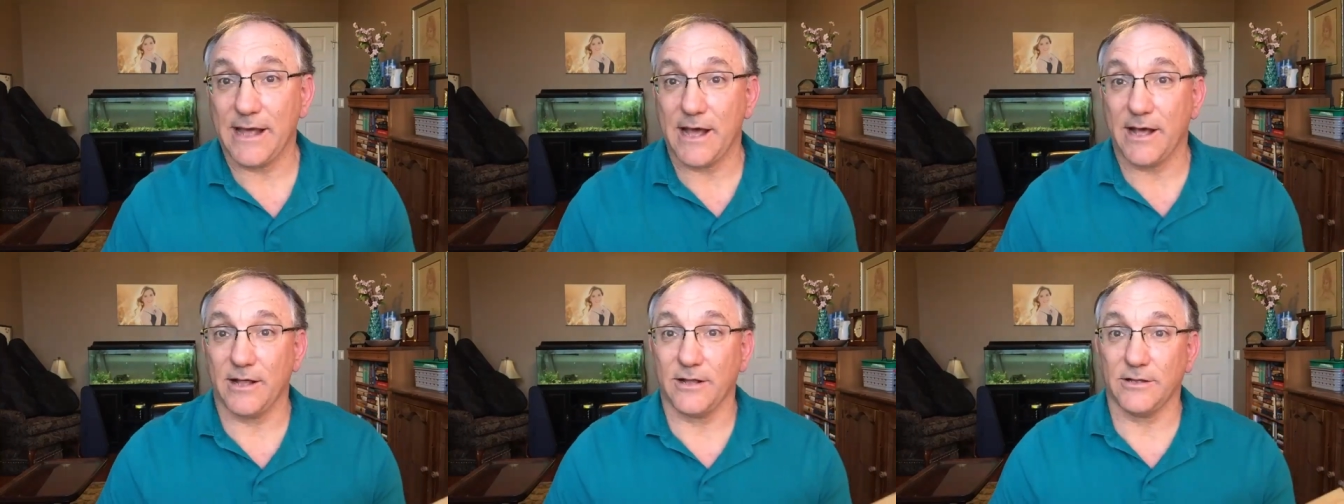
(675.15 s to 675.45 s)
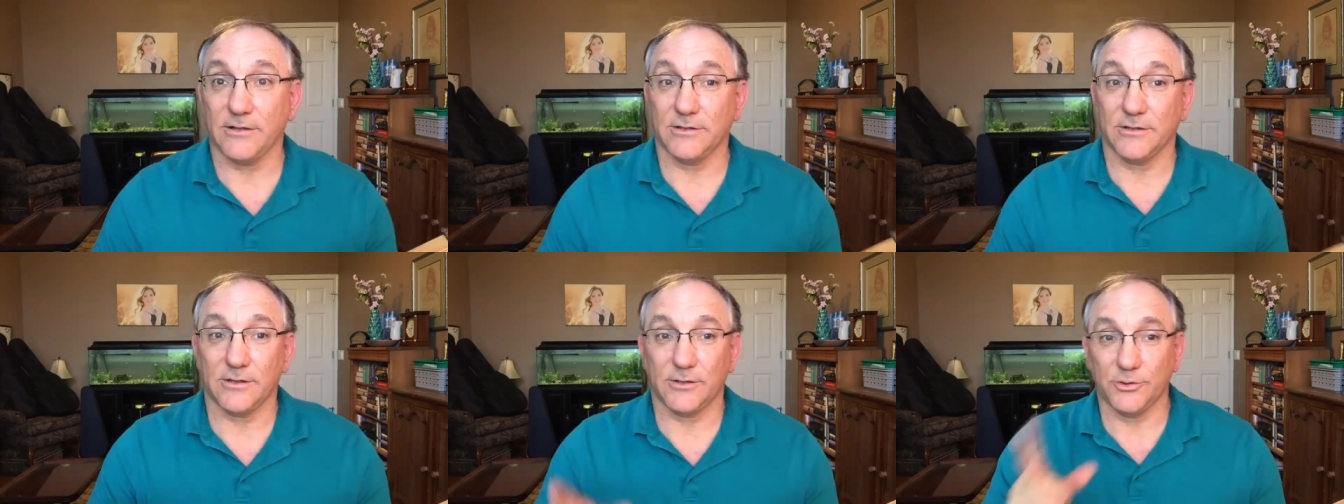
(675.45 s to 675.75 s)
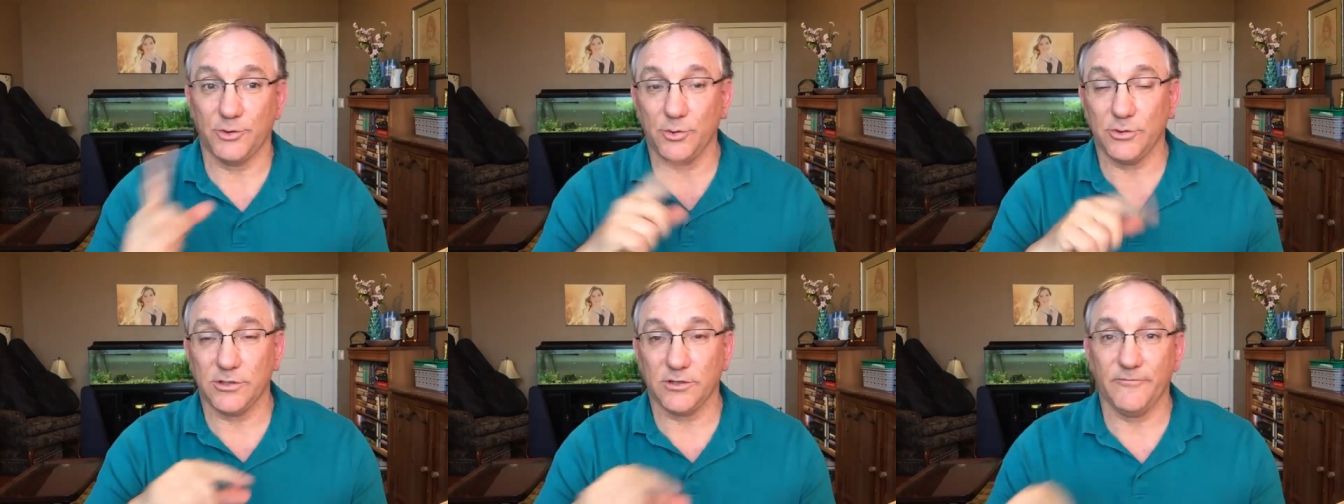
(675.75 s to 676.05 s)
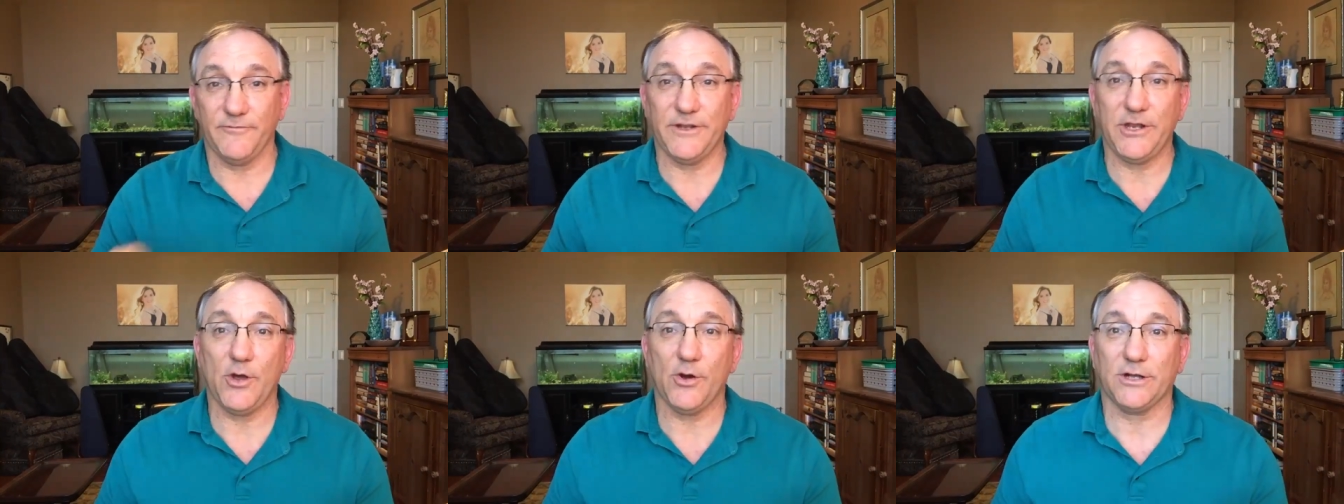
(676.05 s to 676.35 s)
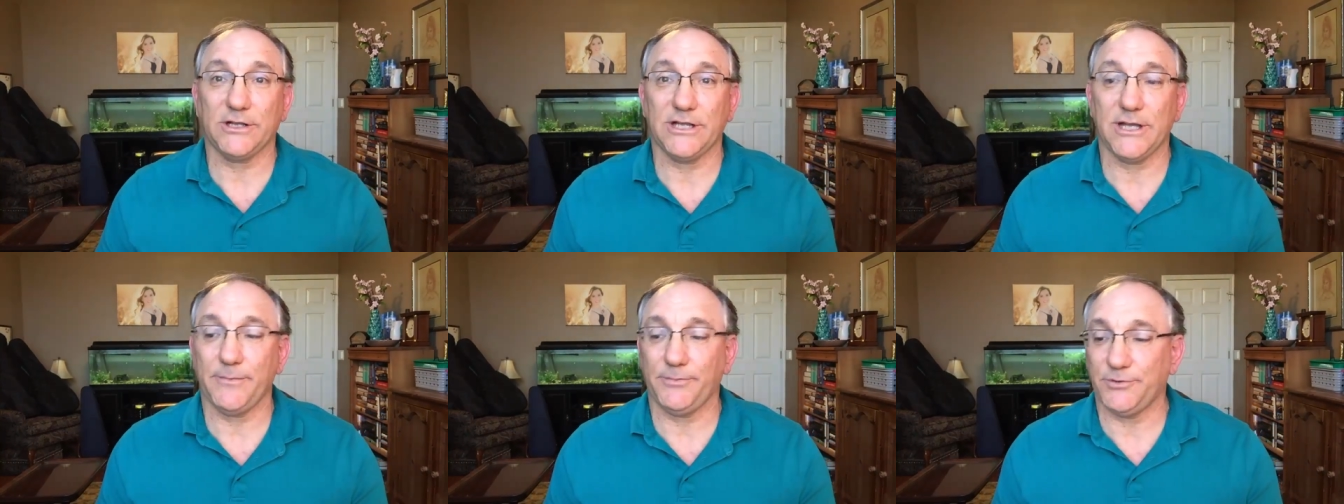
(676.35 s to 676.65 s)
I'll do a little video
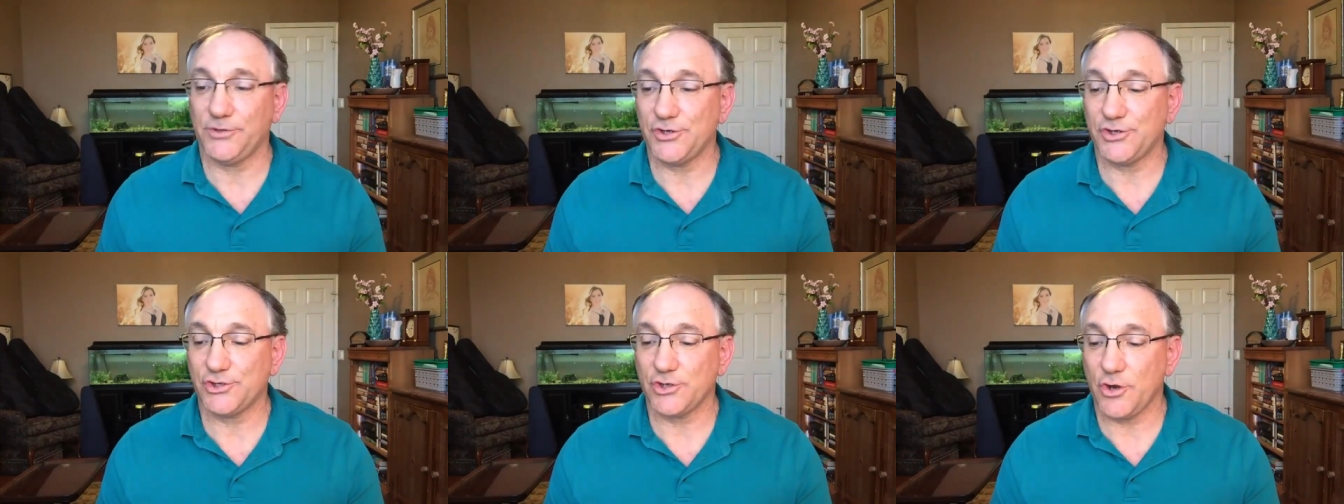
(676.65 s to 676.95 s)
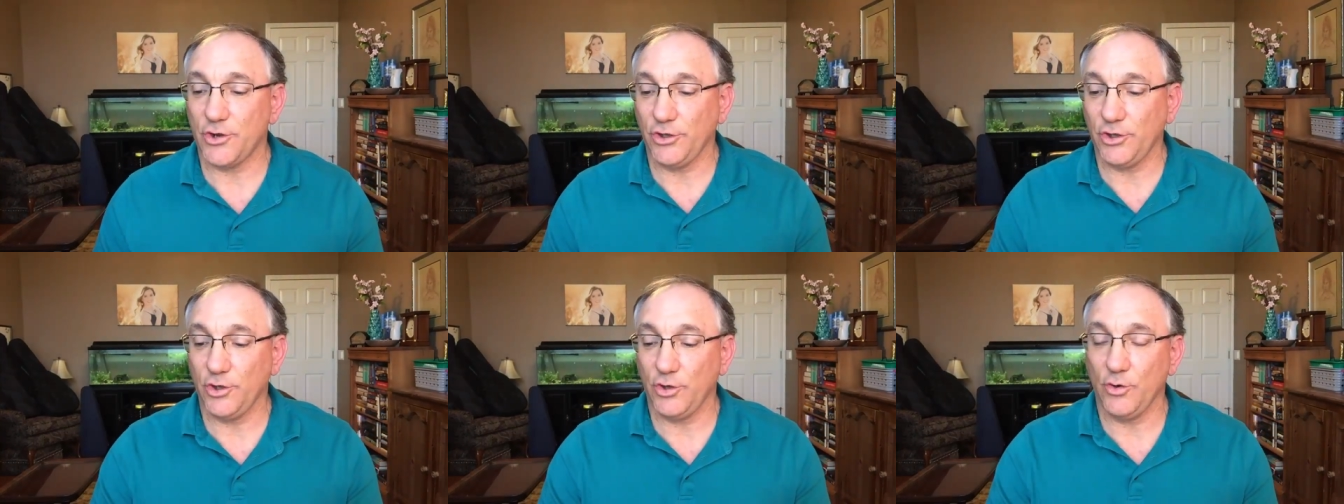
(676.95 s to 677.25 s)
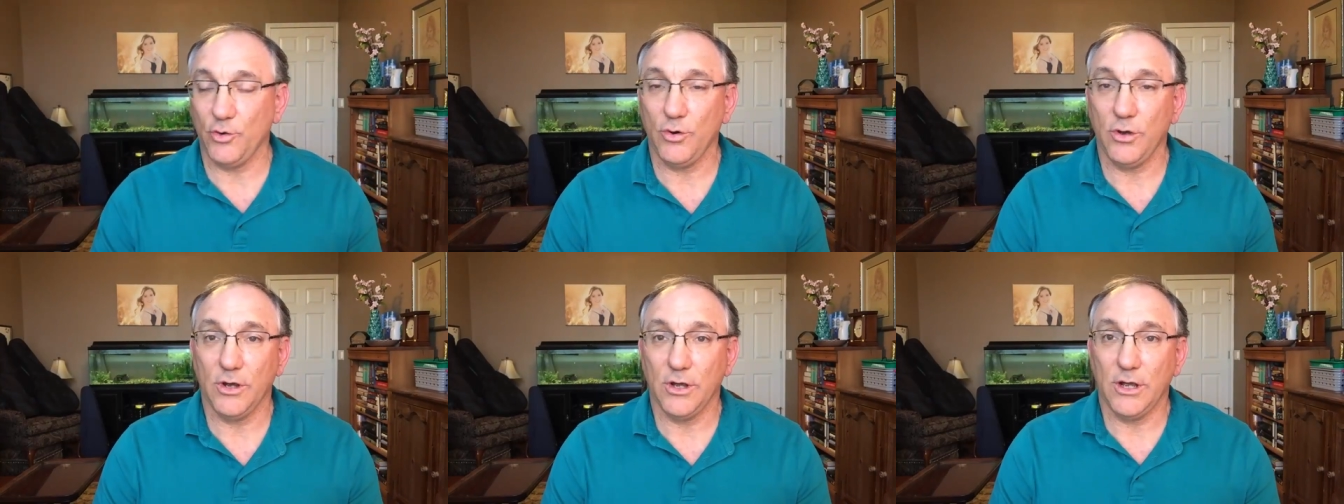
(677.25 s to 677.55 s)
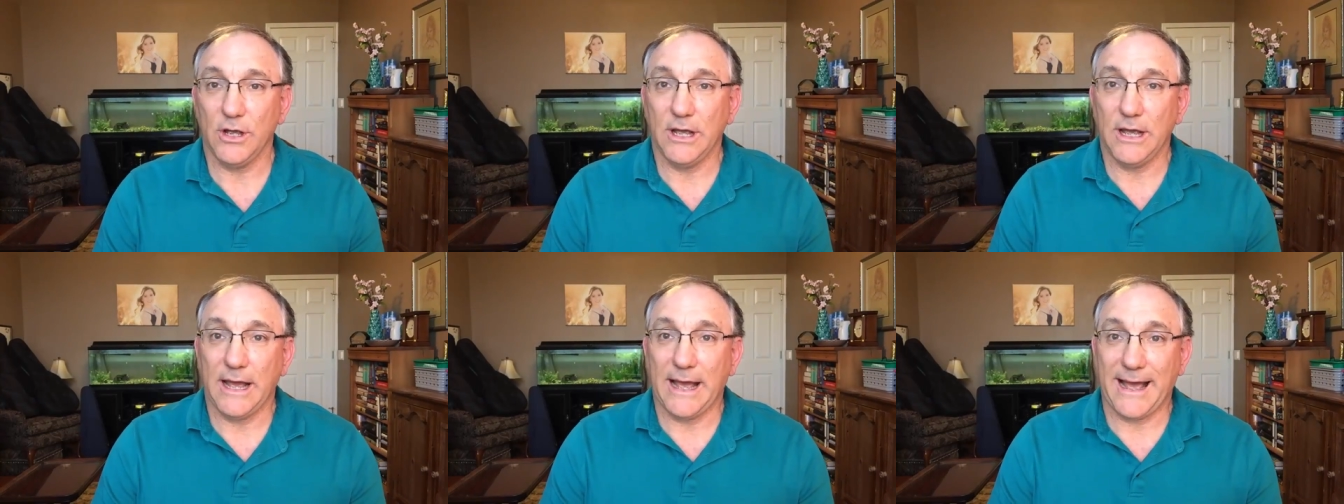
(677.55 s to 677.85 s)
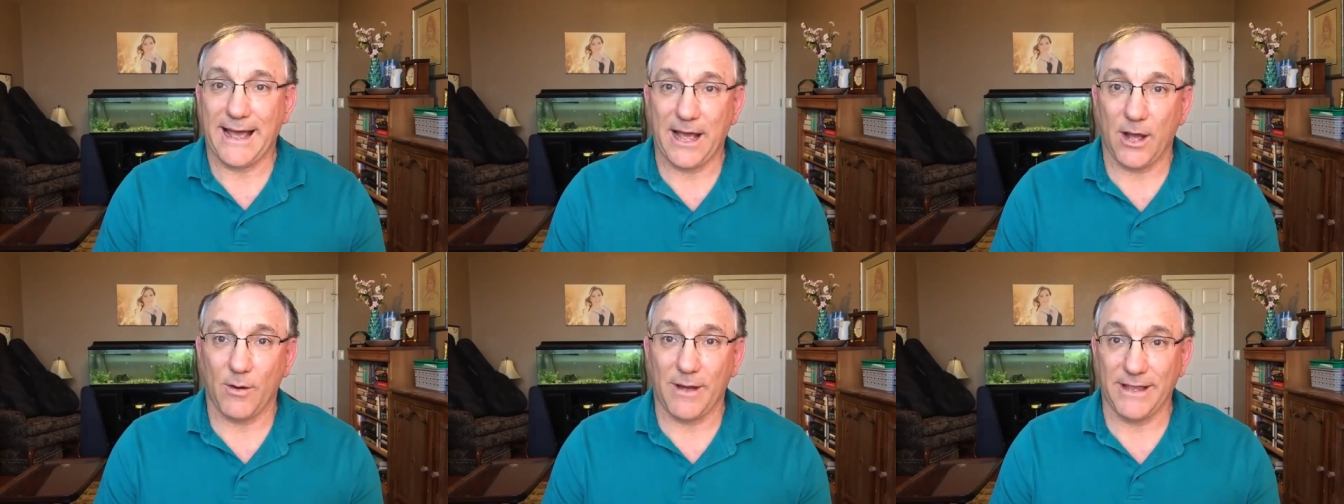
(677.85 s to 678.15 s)
clip to show you
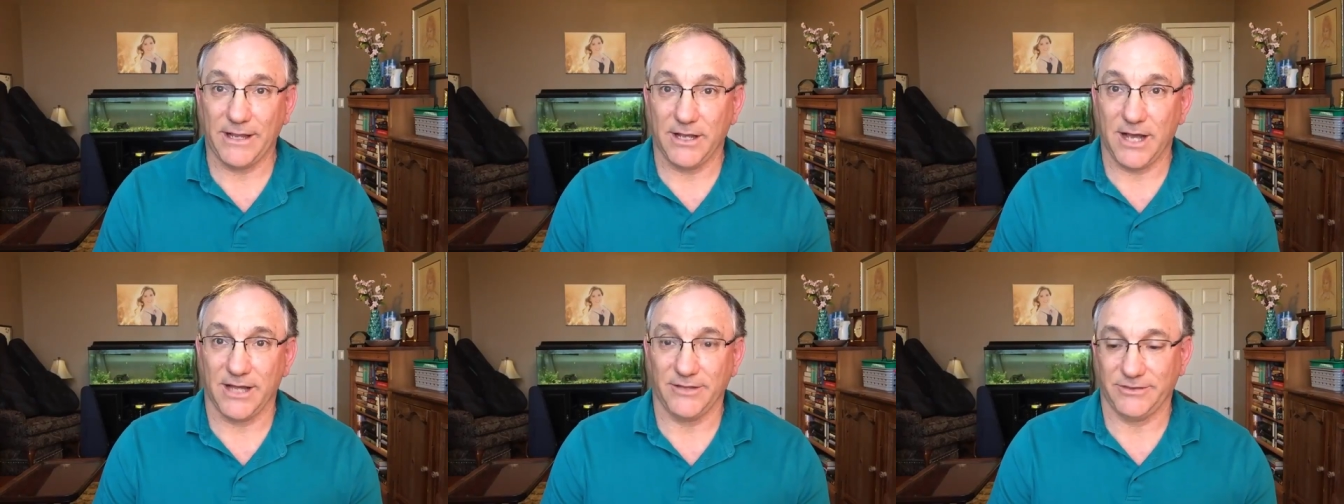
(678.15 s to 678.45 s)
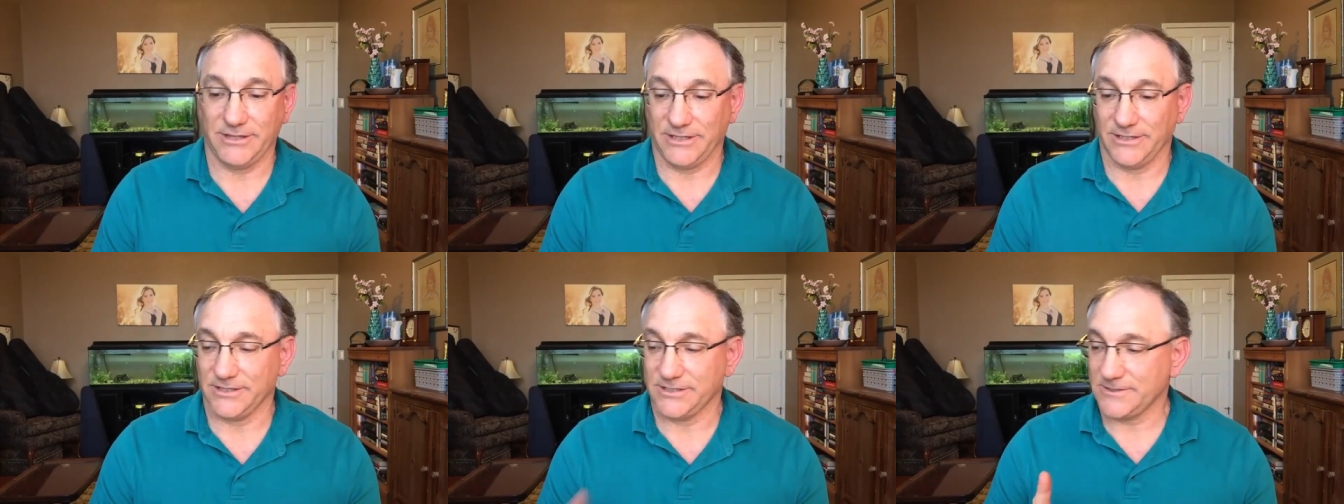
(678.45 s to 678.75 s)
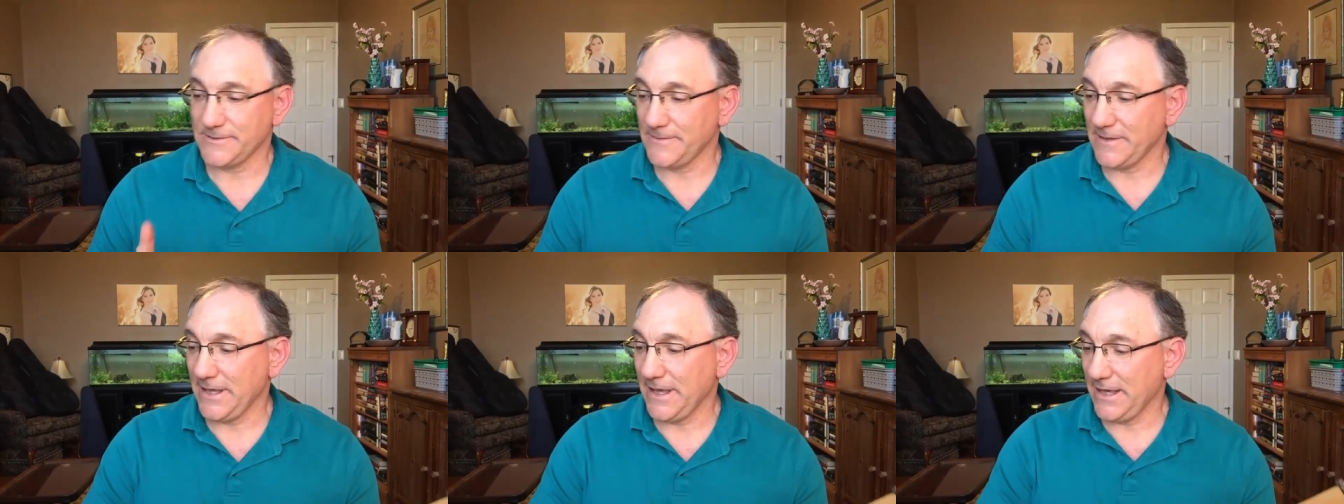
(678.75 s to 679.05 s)
how I cut these.